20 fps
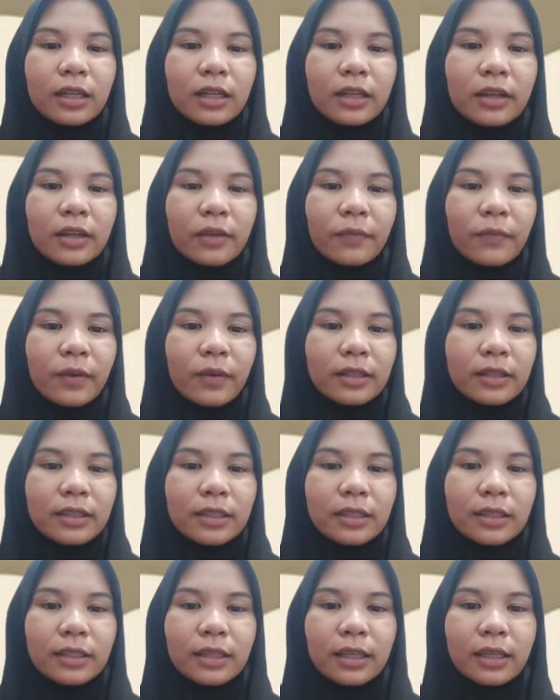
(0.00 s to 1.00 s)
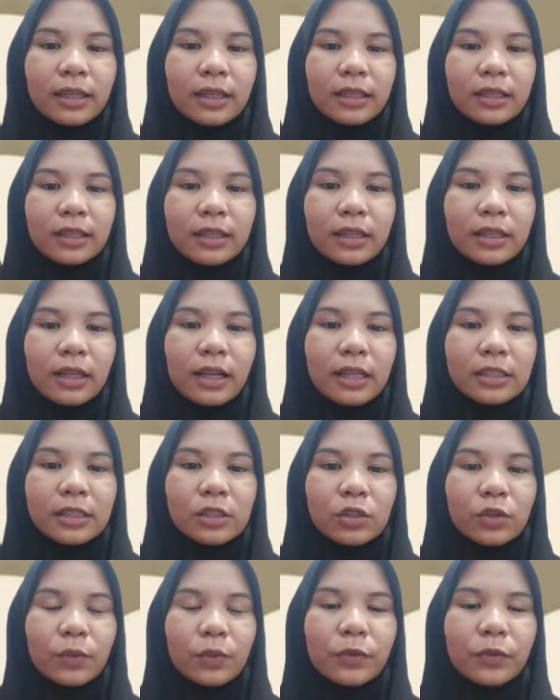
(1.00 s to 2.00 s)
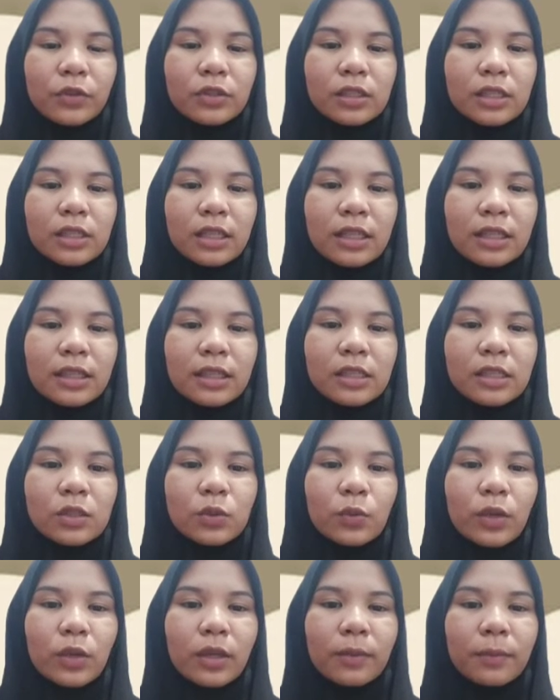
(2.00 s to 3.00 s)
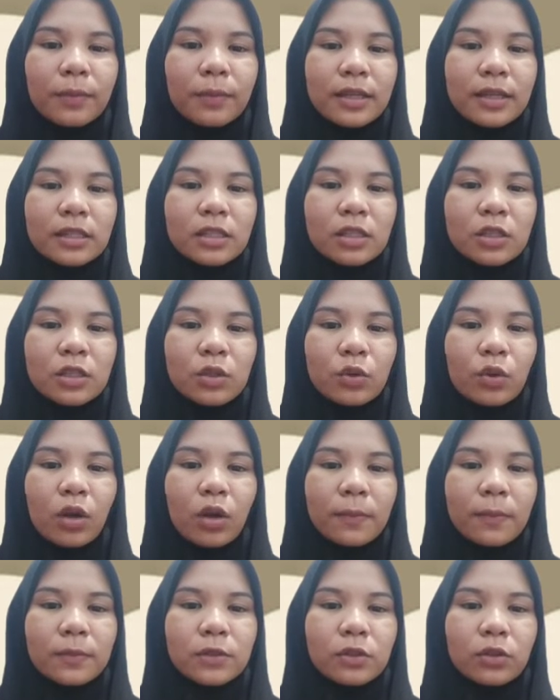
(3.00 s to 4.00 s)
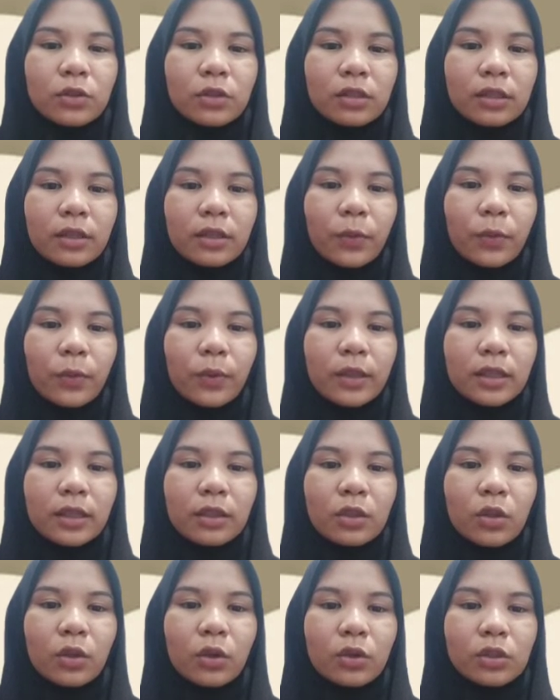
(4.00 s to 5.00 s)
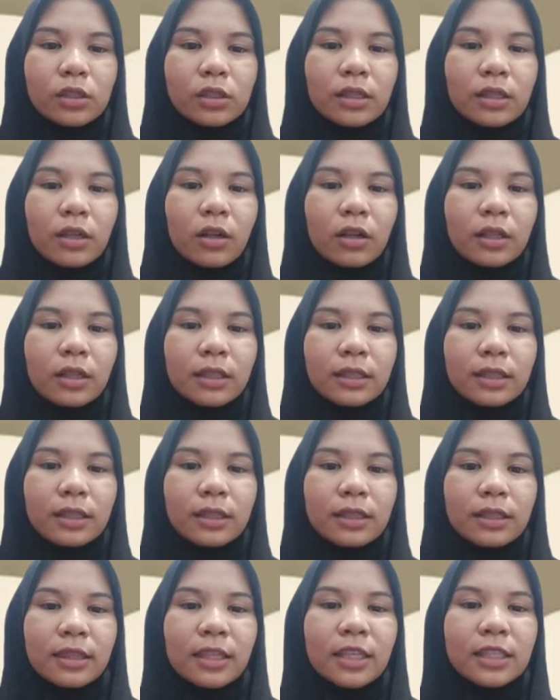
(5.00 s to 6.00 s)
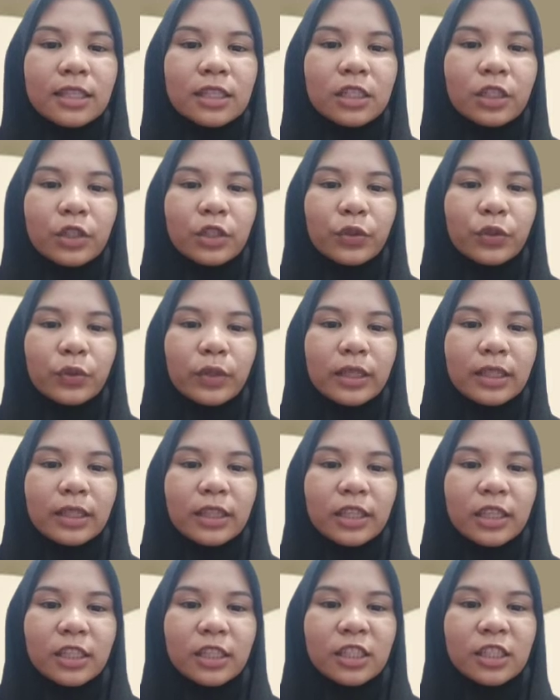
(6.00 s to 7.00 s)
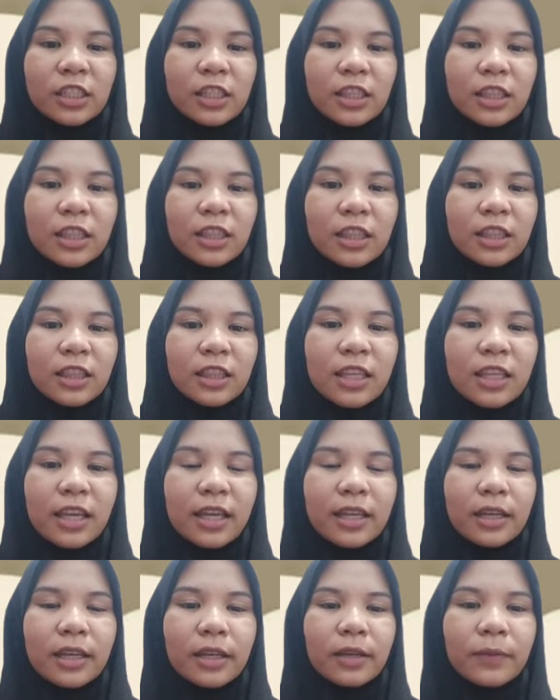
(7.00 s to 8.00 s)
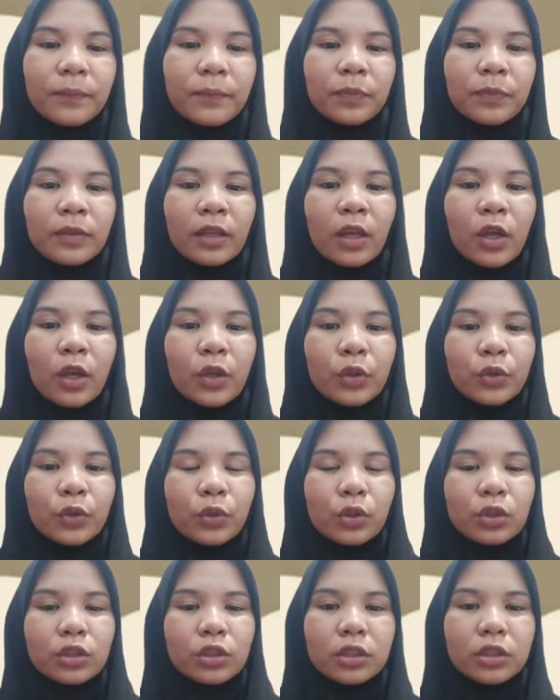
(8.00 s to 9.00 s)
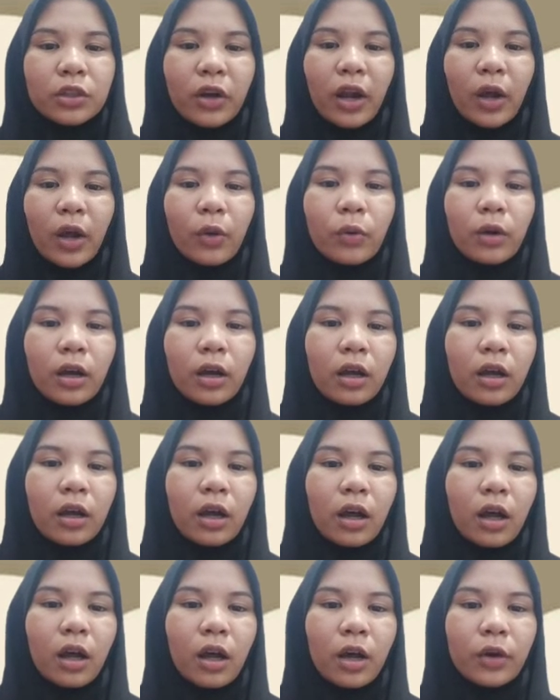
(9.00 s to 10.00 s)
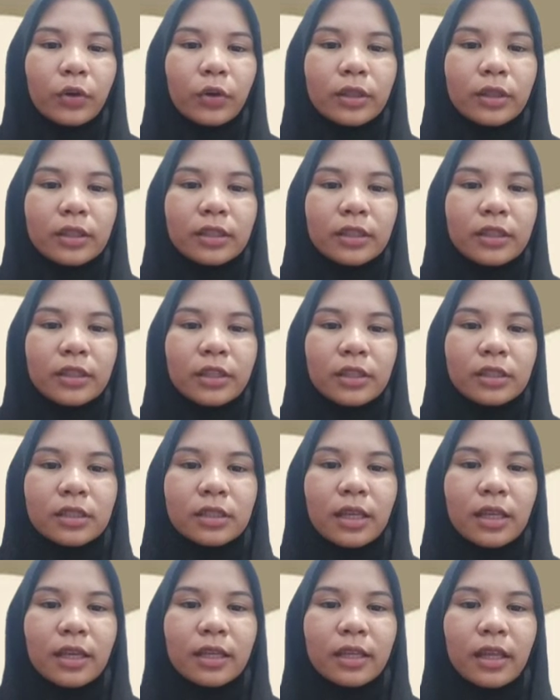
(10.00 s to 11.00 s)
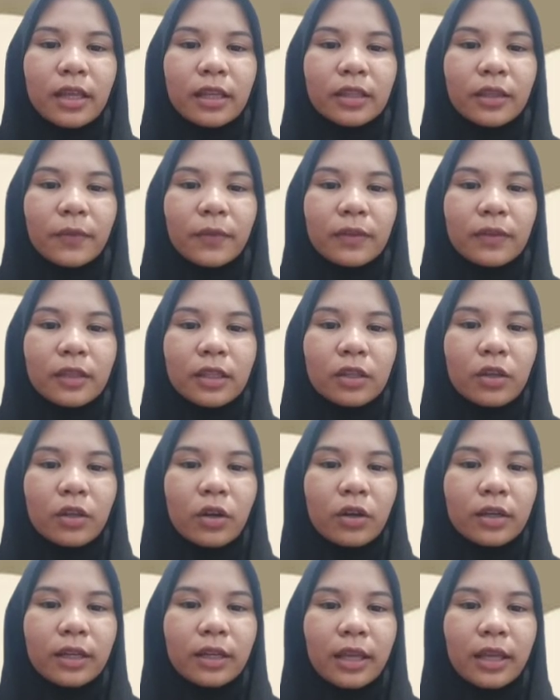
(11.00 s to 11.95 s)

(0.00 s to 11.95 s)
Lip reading: repeated in a classroom. Using this way means to observe what host teacher do in teaching, then to draw out this an activity done,